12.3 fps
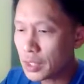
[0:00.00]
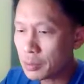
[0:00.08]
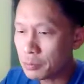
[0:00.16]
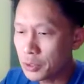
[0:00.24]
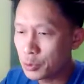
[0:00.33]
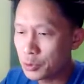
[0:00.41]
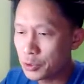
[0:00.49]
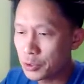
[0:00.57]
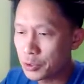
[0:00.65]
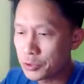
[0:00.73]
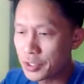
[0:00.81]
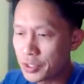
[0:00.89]
between two
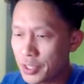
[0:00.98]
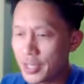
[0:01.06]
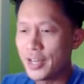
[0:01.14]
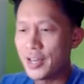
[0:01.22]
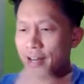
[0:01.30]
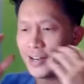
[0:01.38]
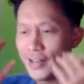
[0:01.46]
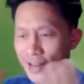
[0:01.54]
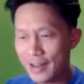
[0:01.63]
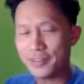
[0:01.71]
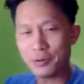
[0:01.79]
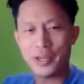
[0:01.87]
users.
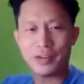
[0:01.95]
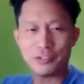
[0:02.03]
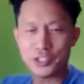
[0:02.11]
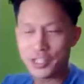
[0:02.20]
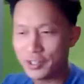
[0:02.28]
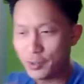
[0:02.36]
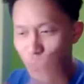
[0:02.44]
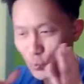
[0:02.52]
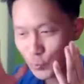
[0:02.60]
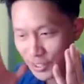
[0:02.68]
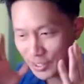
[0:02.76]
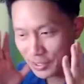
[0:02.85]
Now that we have a channel,
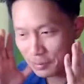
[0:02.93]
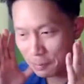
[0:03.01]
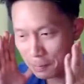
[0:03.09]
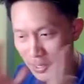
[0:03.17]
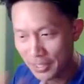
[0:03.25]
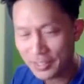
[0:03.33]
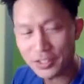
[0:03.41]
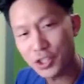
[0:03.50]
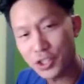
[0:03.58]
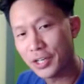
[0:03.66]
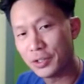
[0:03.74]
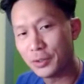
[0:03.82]
we can ping the
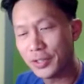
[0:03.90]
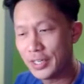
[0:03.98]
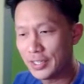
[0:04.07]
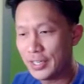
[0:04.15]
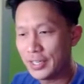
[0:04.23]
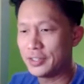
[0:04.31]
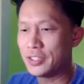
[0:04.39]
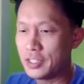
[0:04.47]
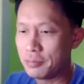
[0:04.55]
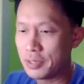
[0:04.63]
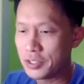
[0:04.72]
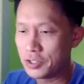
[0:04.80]
channel and get
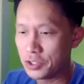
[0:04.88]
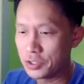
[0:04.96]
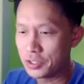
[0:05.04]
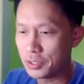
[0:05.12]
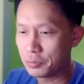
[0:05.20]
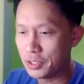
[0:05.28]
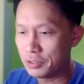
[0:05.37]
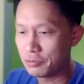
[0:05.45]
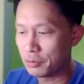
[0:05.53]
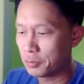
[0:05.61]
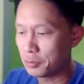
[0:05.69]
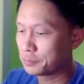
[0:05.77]
the messages that we need
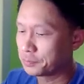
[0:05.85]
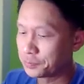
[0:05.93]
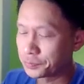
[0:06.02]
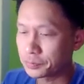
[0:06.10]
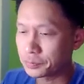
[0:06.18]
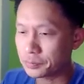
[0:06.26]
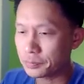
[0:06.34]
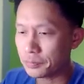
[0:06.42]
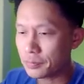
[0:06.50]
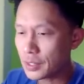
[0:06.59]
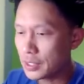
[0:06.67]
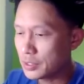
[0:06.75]
from it.
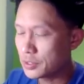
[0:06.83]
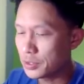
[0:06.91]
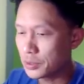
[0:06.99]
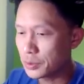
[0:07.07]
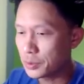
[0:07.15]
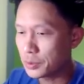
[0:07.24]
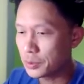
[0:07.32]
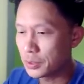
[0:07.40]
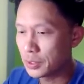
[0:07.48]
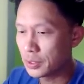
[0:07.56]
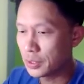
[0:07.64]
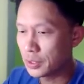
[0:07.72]
So
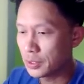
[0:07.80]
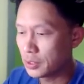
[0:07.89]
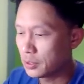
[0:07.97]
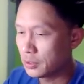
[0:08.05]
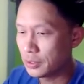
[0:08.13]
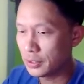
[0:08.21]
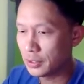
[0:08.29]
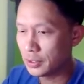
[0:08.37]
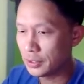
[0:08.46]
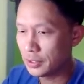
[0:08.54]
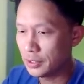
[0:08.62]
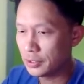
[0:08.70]

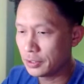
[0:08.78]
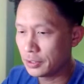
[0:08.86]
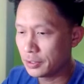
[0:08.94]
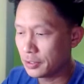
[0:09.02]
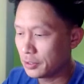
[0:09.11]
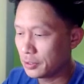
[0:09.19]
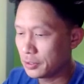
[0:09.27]
here, I think,